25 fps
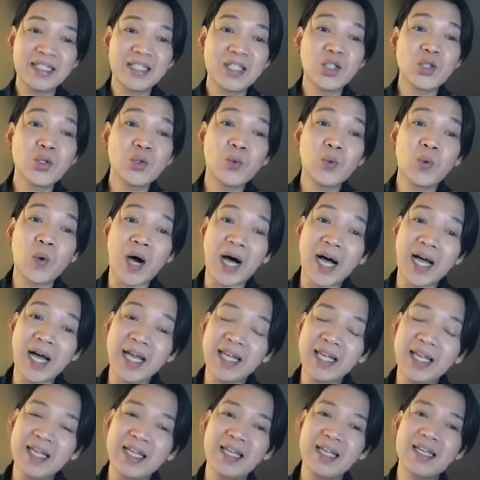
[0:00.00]

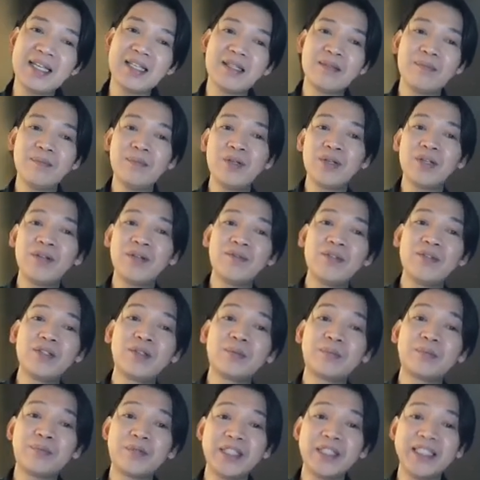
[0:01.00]
Suwai is beautiful or
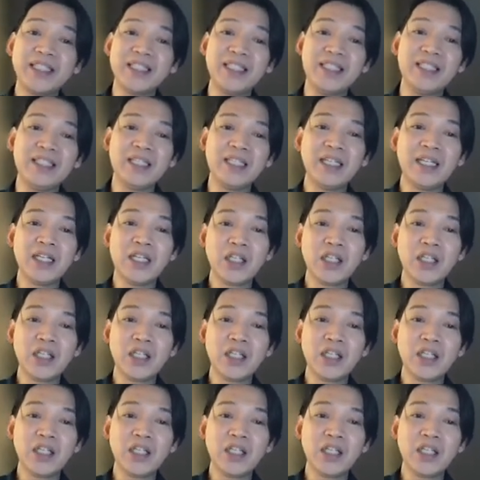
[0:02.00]
pretty.